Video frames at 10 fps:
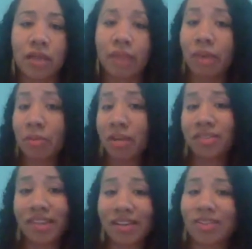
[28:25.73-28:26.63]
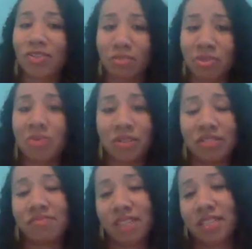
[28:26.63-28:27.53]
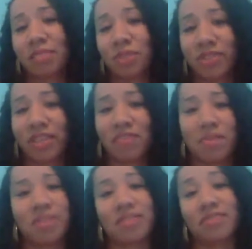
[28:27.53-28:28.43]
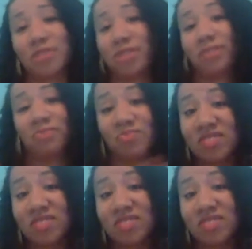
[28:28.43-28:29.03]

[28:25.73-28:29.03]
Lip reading: And maybe I'll take a cue from you and get some rosé for myself too.